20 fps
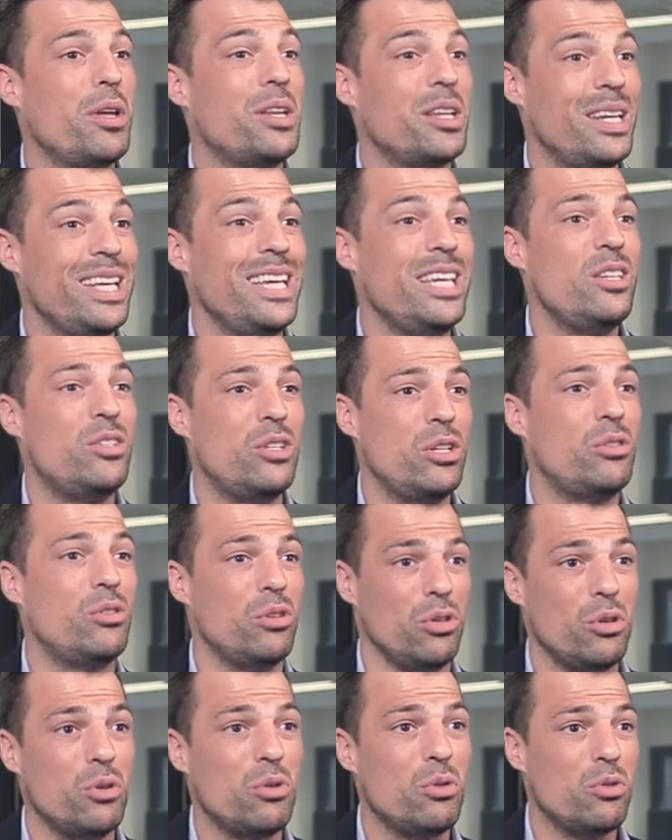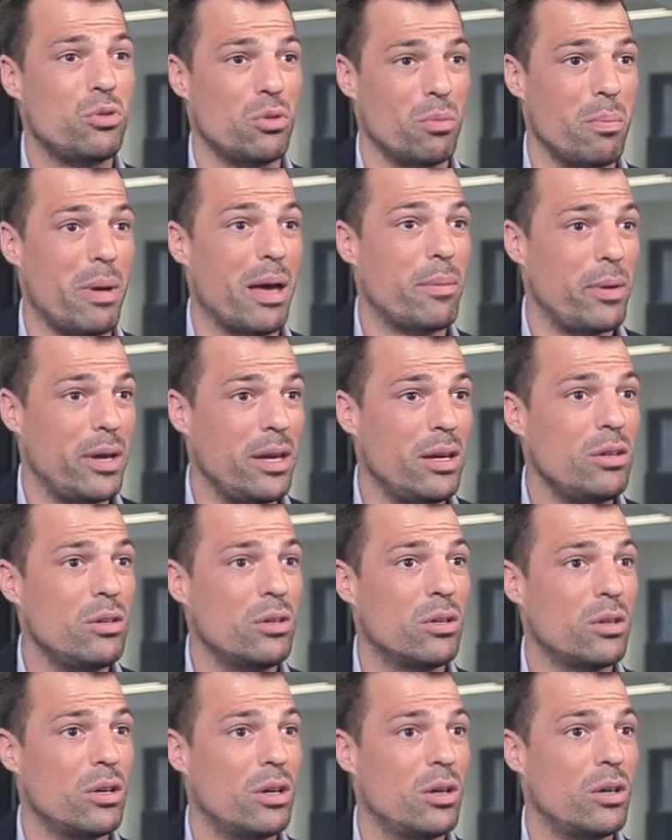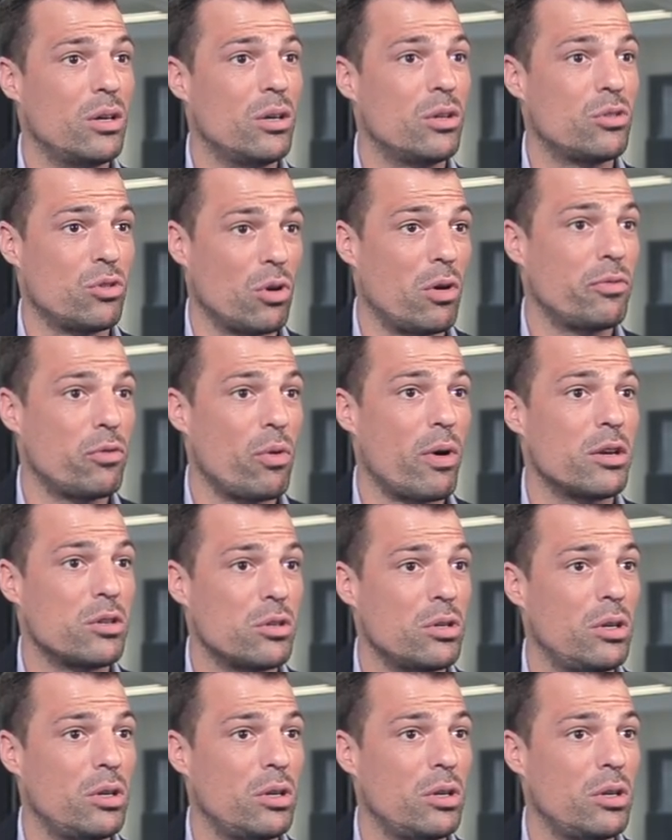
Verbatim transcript: with an easy to use mapping uh, software